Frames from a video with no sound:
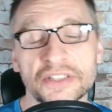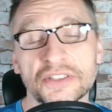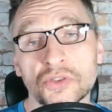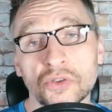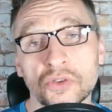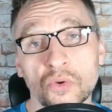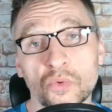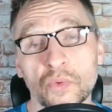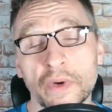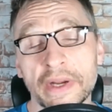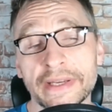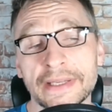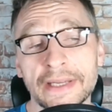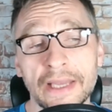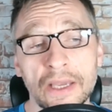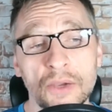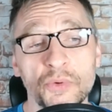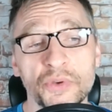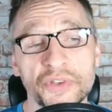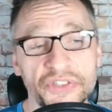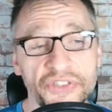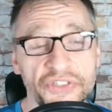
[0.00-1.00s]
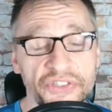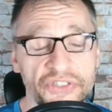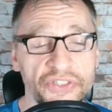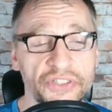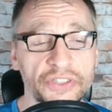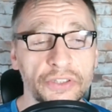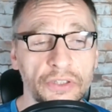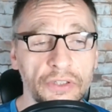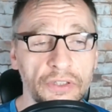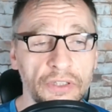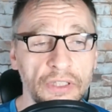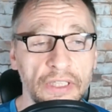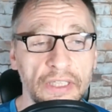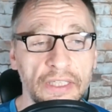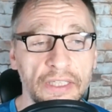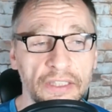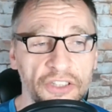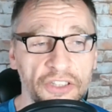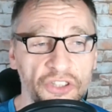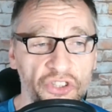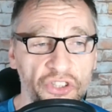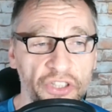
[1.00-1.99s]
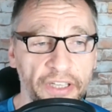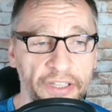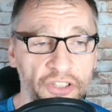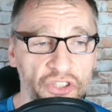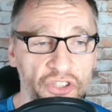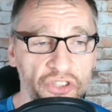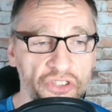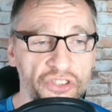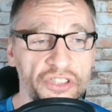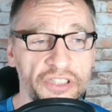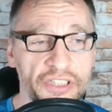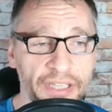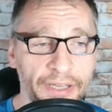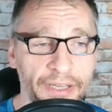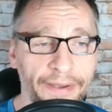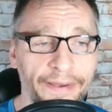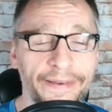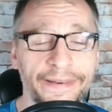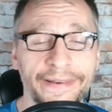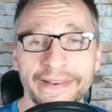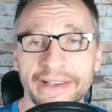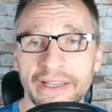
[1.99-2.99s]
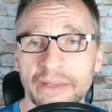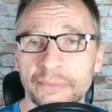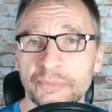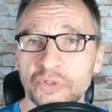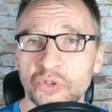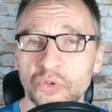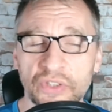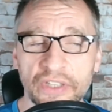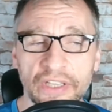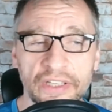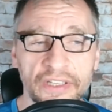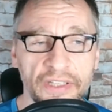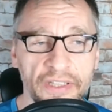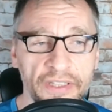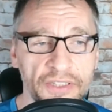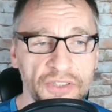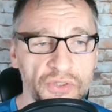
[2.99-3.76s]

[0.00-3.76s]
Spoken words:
So right now is still a good time to get in.